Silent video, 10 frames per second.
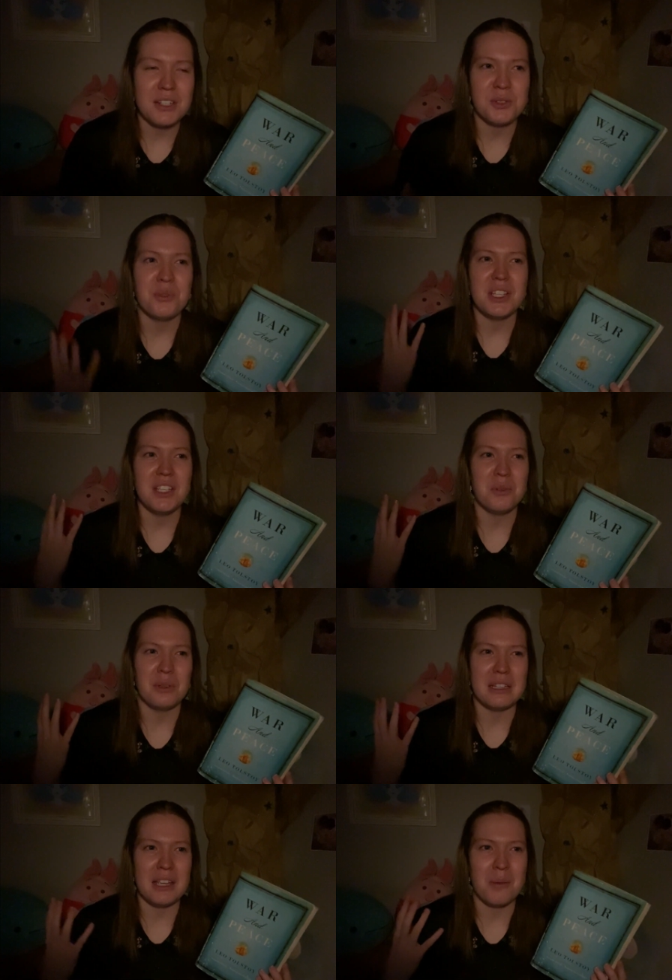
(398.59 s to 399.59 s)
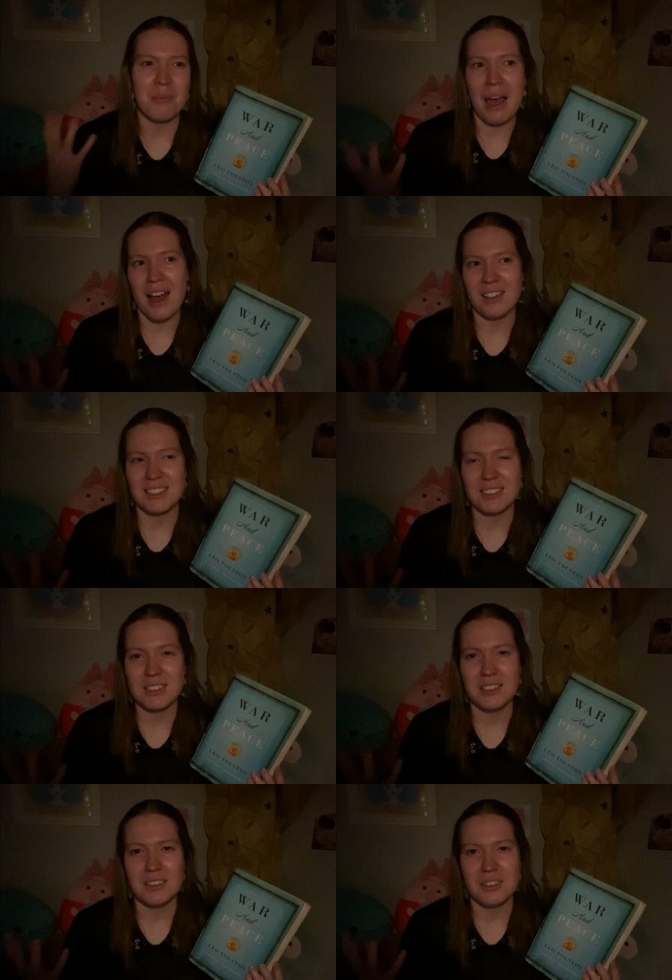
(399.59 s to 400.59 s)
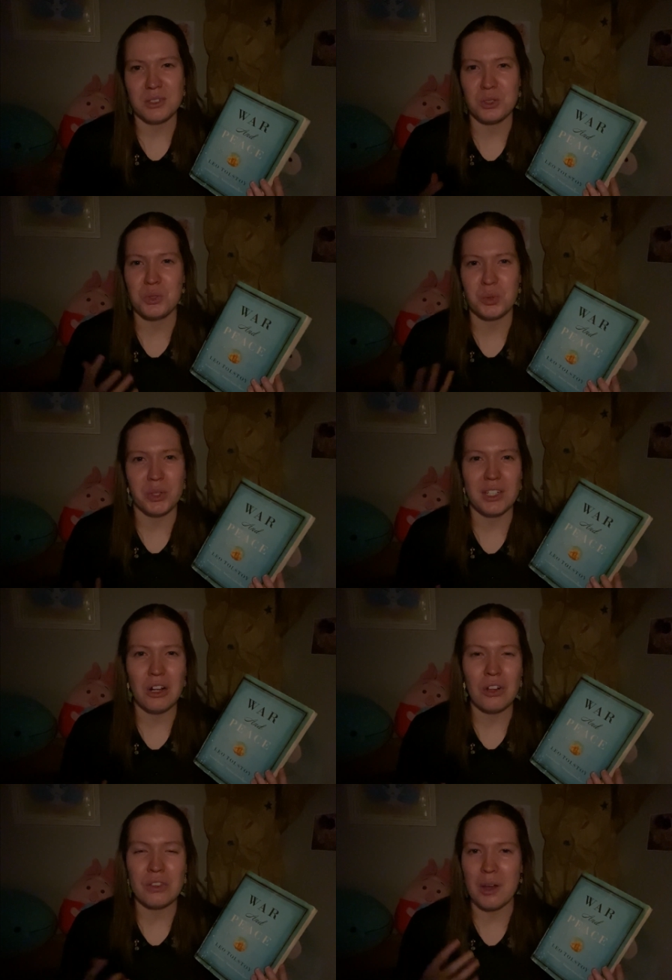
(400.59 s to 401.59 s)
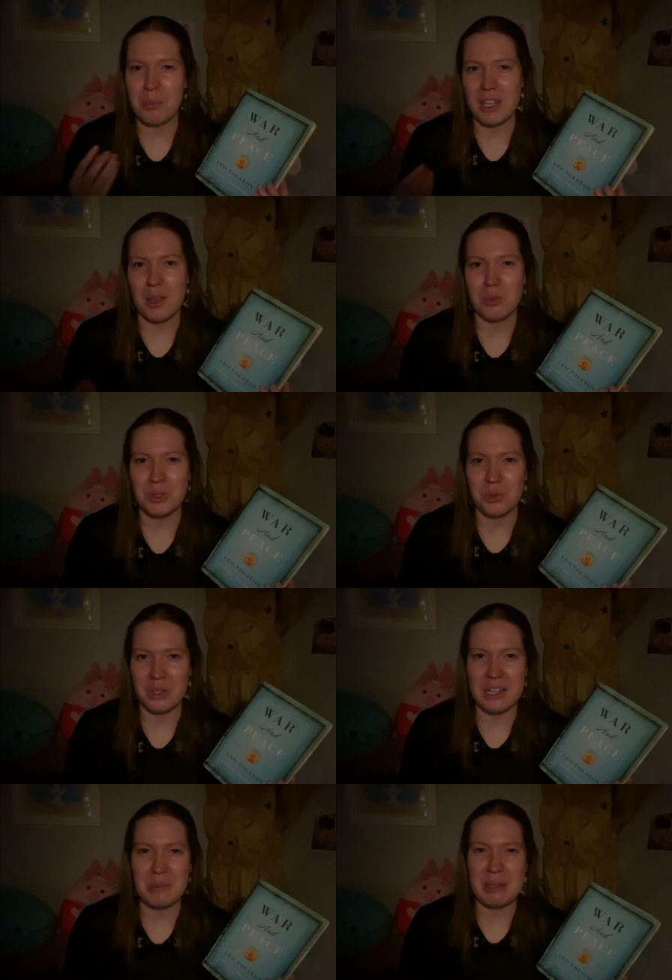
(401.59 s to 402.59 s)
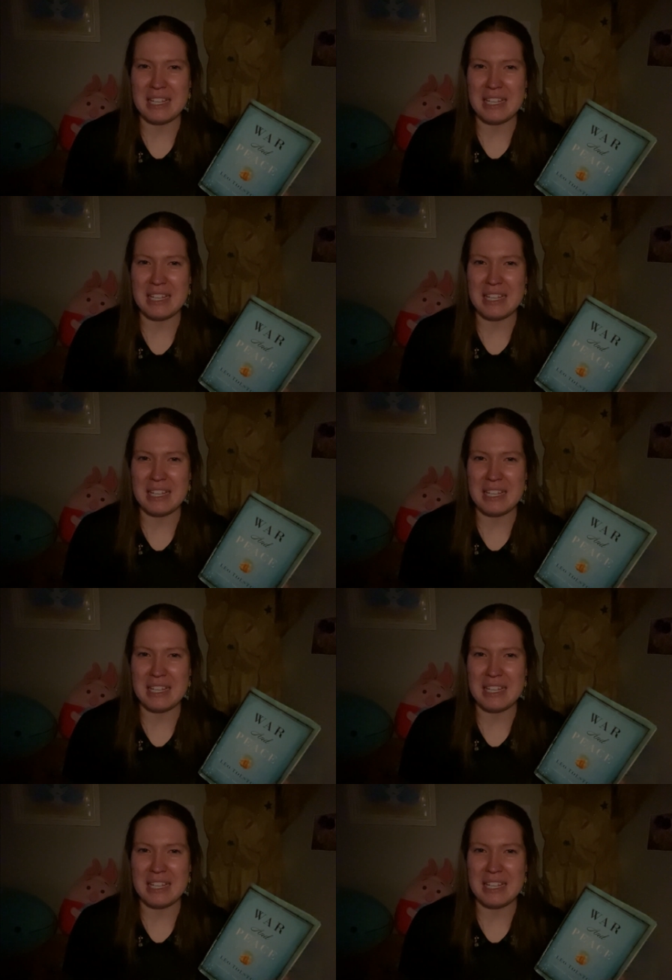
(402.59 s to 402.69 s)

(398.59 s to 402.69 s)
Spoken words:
I don't think it really impacts the story at all not being able to read it,